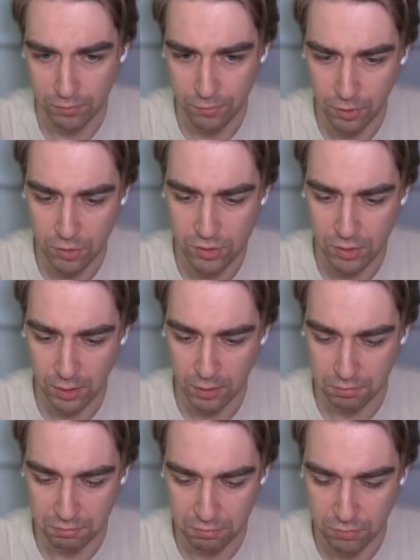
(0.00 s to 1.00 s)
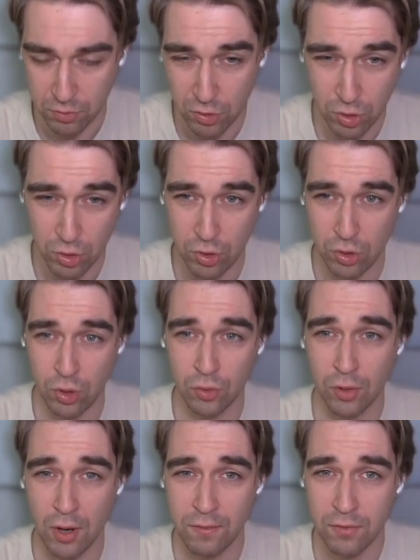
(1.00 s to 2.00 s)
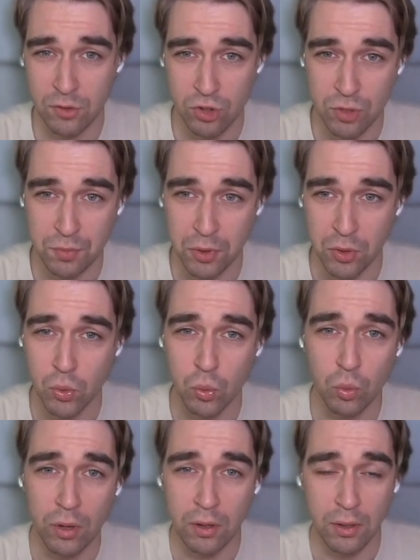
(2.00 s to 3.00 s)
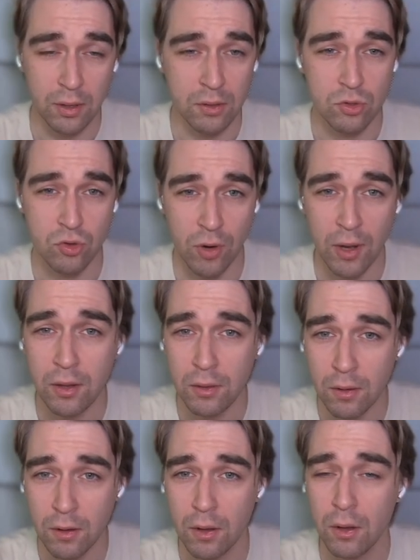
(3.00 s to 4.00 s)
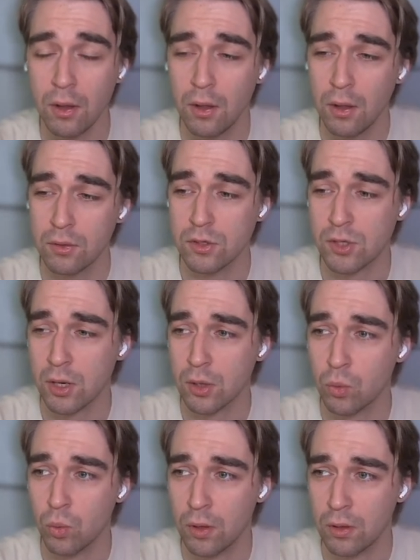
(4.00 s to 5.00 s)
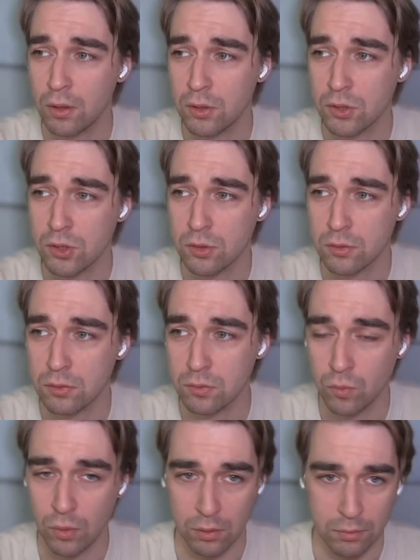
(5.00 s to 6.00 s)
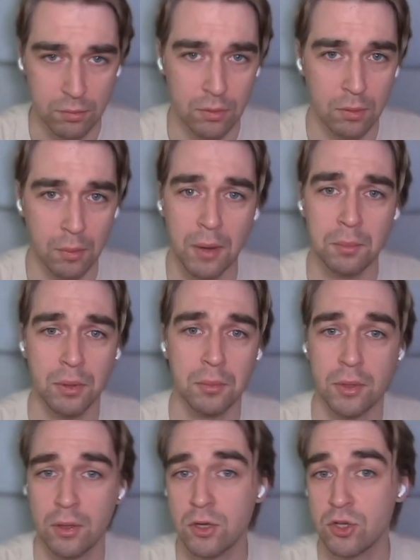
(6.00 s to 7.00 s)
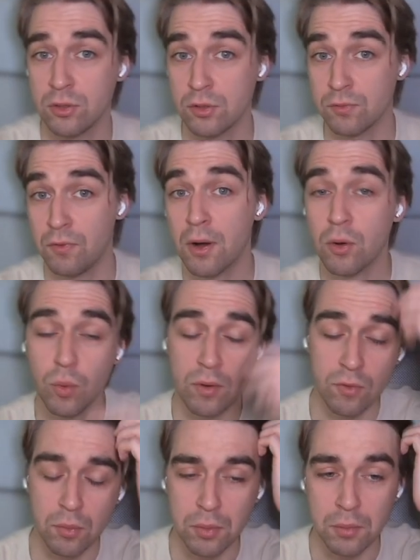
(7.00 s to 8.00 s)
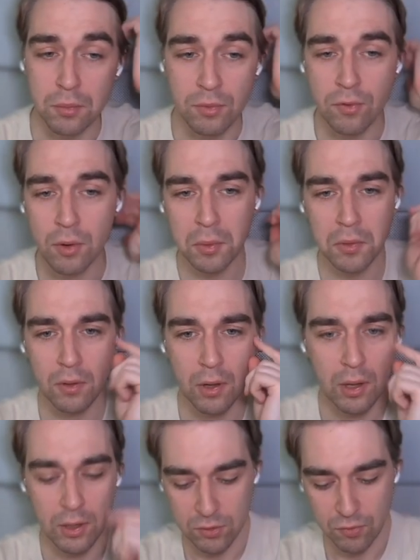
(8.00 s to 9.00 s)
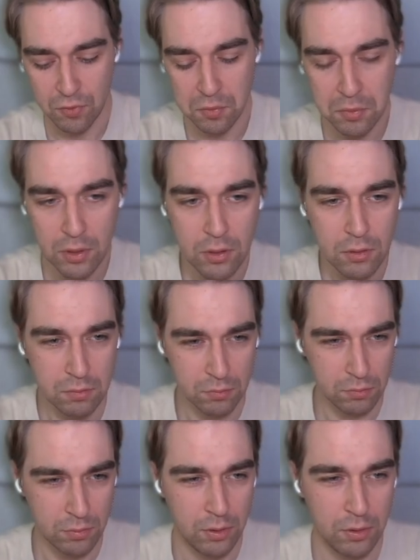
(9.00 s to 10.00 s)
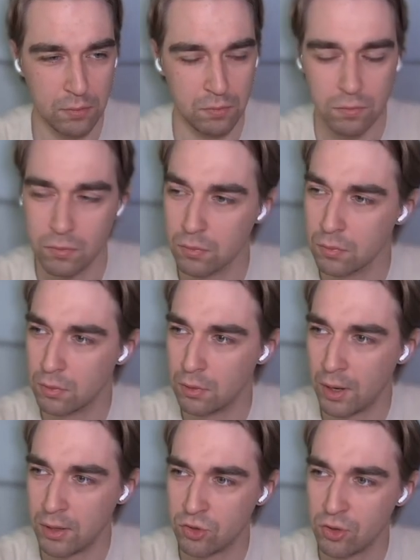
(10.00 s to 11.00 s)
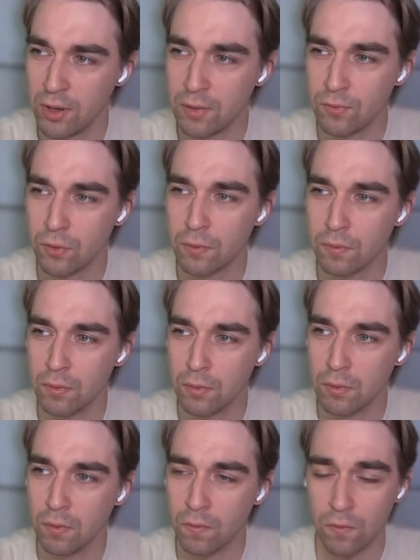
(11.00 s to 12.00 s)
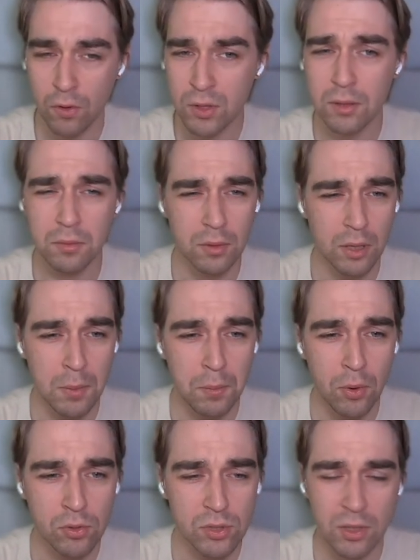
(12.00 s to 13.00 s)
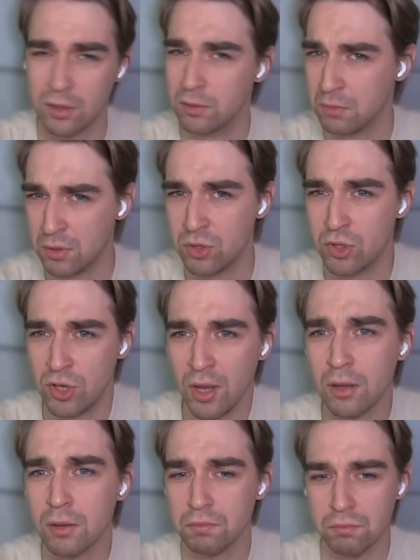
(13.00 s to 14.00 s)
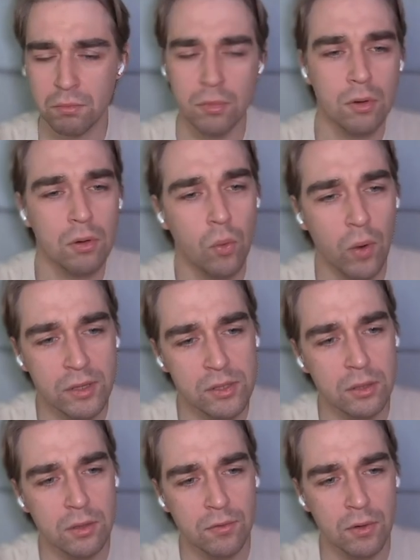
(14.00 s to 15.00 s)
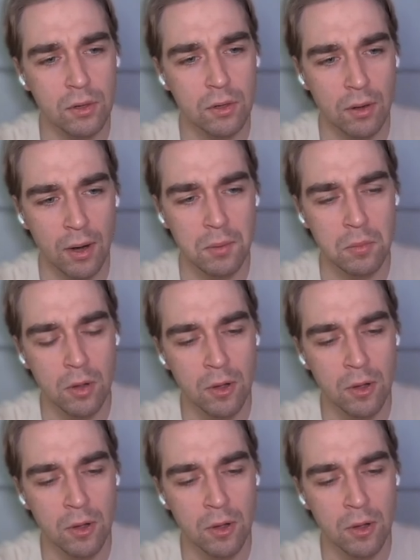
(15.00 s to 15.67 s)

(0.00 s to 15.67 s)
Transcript: first, I don't have a GPU where I can train. The second one is, well, my implementation is far away from being performant. So for me, like, I train for 30 epochs and it take quite significant time.